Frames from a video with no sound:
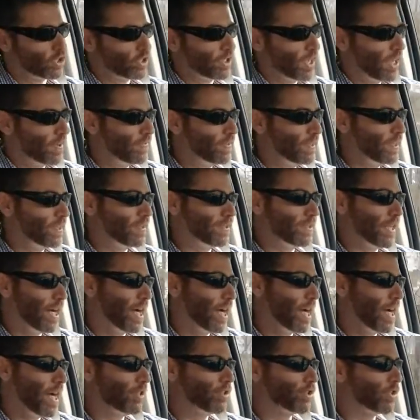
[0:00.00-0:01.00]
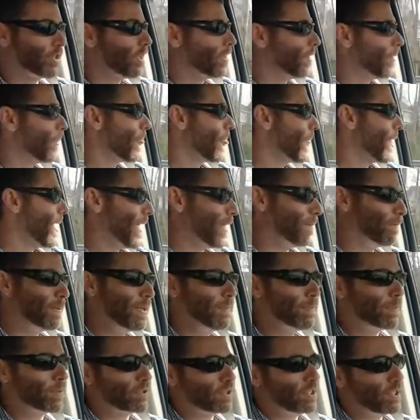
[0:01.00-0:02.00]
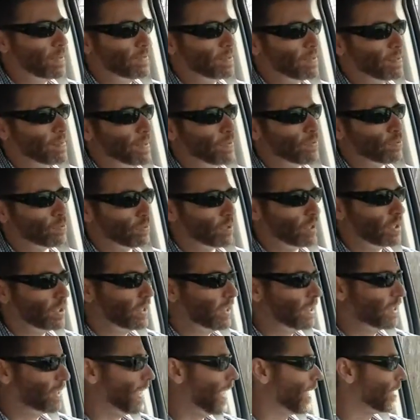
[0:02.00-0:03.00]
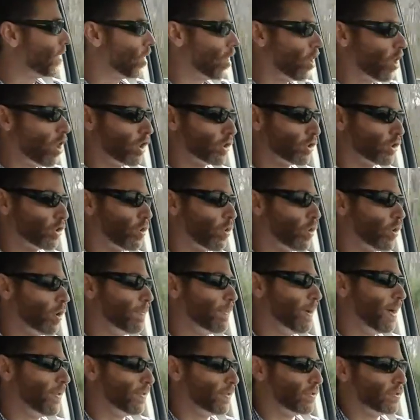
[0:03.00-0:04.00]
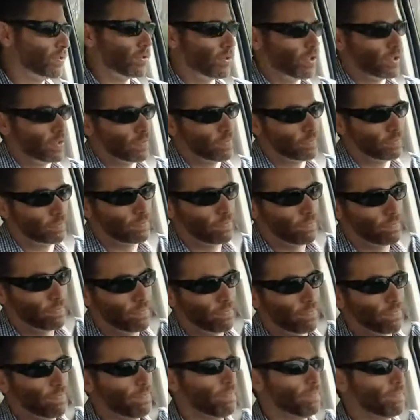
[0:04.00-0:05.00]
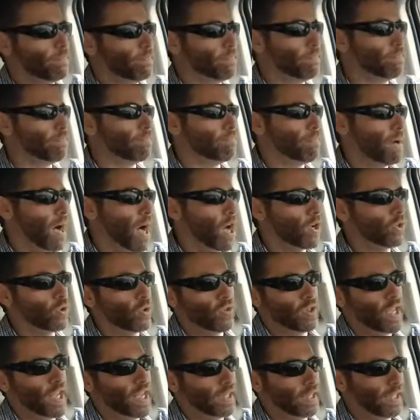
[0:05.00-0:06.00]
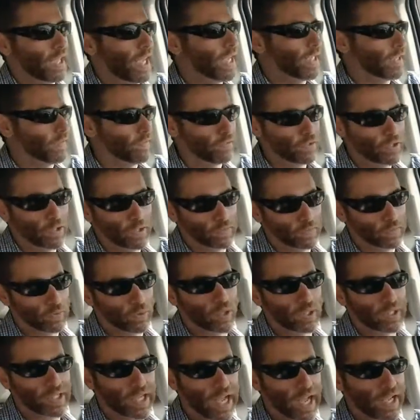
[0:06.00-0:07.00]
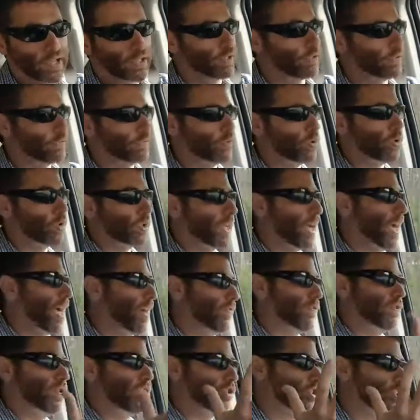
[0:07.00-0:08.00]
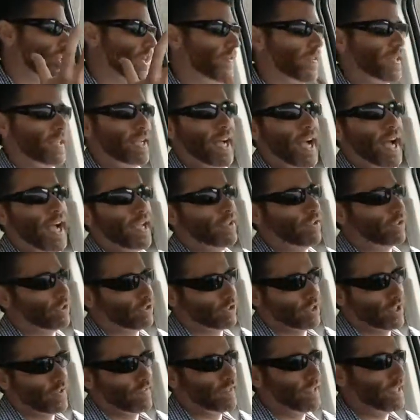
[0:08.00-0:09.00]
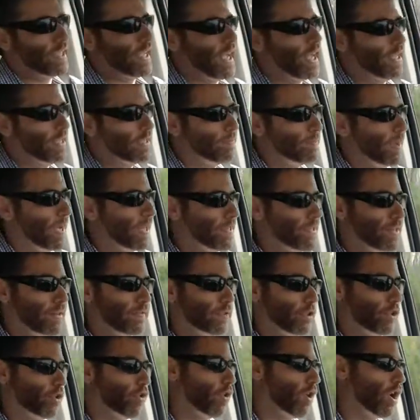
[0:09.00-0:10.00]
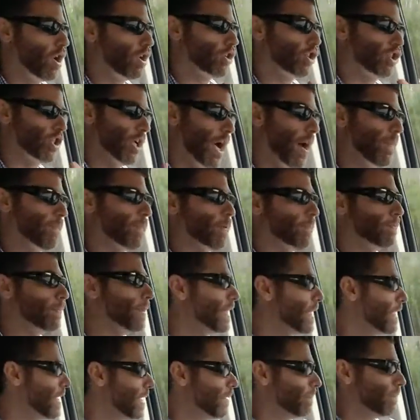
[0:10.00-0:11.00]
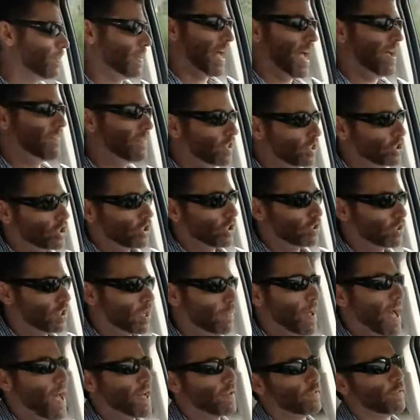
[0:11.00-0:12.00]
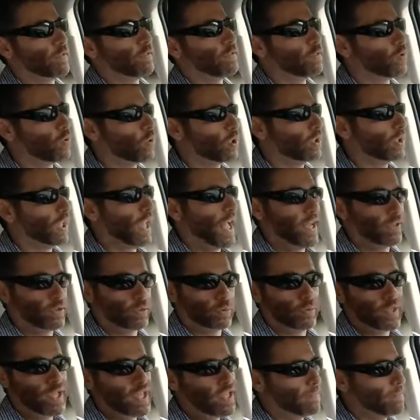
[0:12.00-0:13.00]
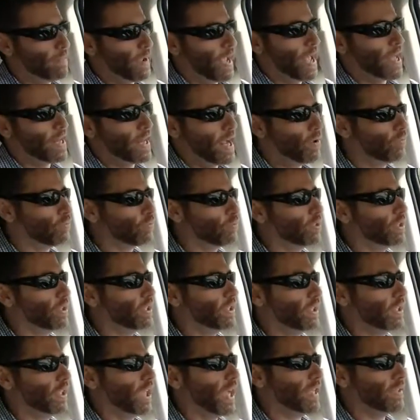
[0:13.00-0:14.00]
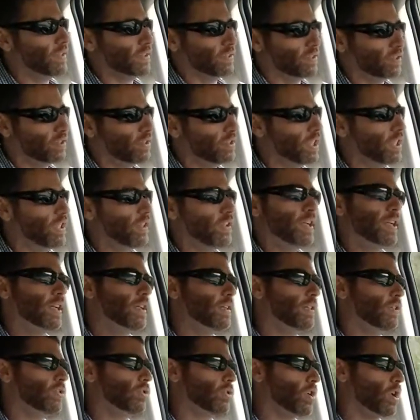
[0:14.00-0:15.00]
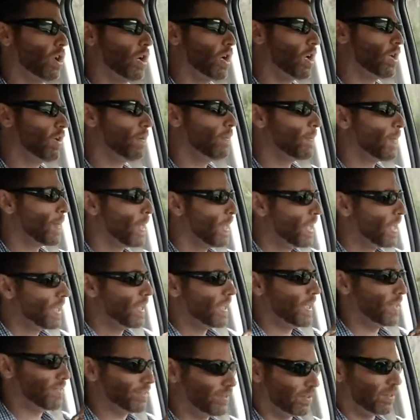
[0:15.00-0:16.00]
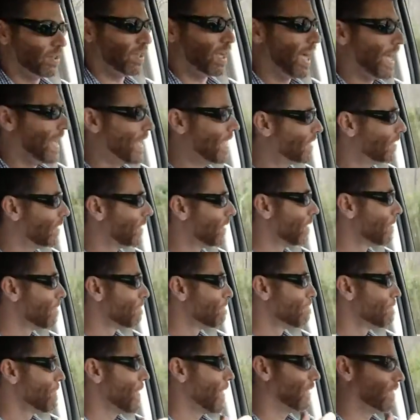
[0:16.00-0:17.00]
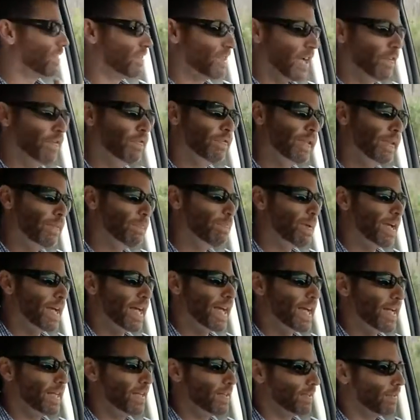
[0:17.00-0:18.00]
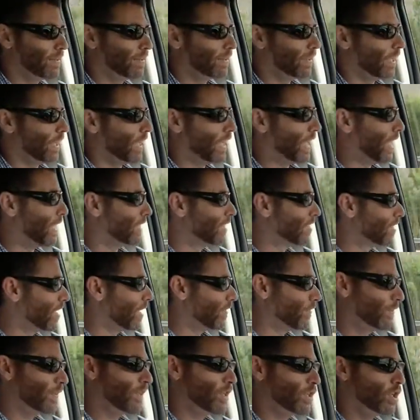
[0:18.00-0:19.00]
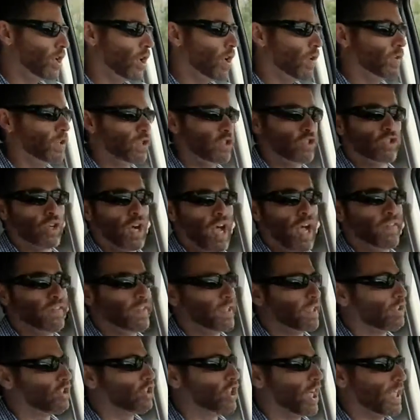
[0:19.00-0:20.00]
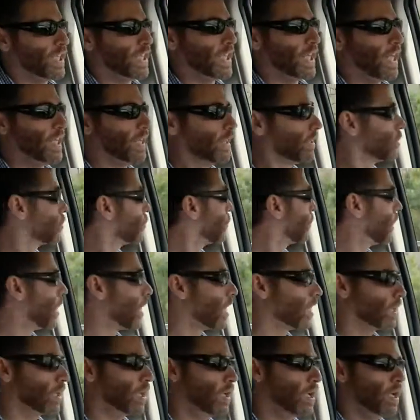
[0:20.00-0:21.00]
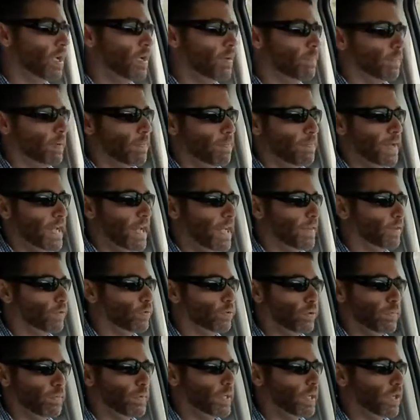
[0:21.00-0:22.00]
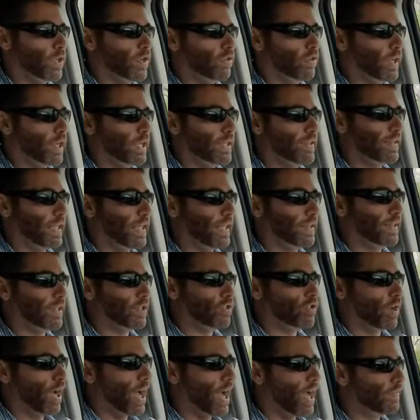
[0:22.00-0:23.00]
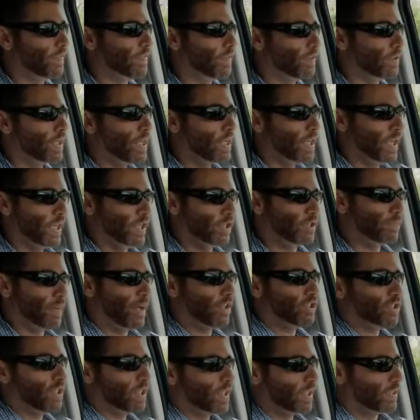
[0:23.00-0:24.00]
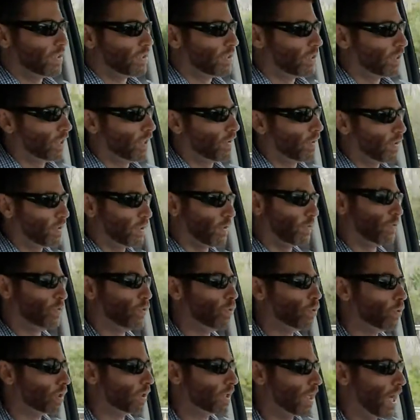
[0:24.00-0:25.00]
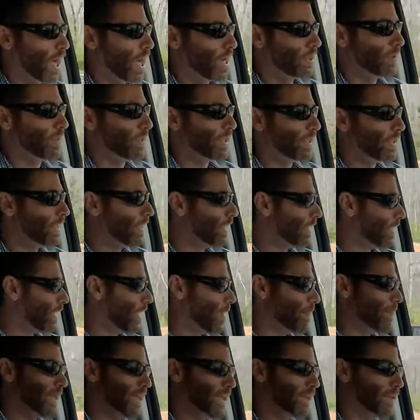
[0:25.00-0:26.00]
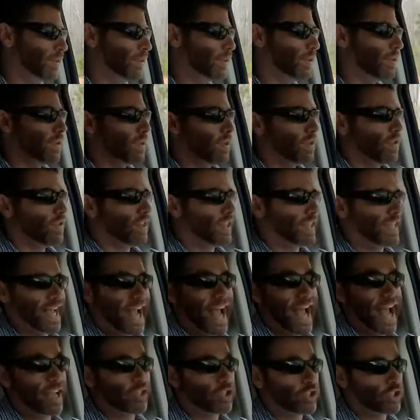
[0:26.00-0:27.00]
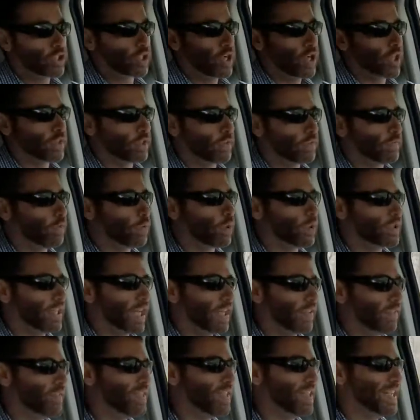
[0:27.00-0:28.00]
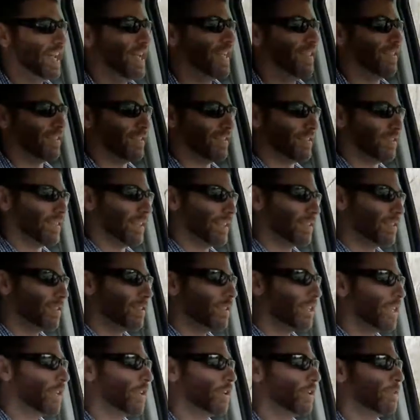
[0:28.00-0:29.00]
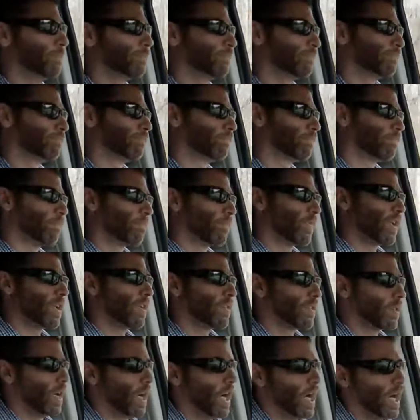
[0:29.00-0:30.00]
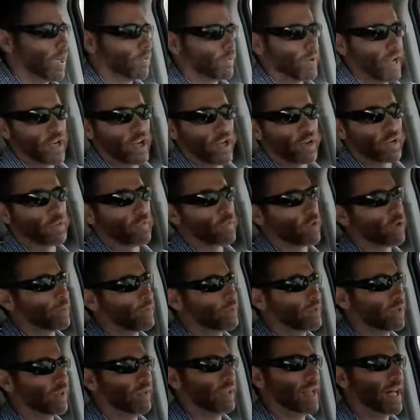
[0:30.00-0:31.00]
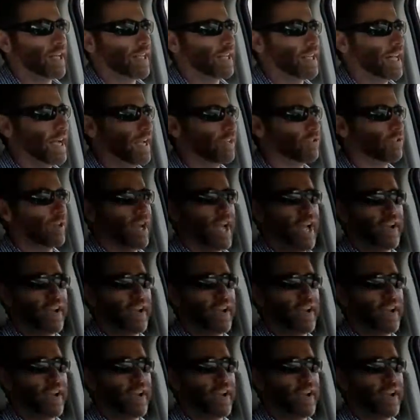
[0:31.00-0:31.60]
Chevy, and Dodge. And people seem to be really kind of hardcore about the certain model they like. If you're a Ford guy, you're a Ford guy. If you're a Chevy guy, you're a Chevy guy. You might never cross-chop them. But having just come out of a Ford last week, man, I really like the steering in this car. It's light. It's definitely big. You definitely know you're driving a gigantic truck, but man, this would be a great daily driver, especially considering the fuel economy. I mean, the gas truck, the Vortec V8, the 6 liter, read on the forums that a lot of guys are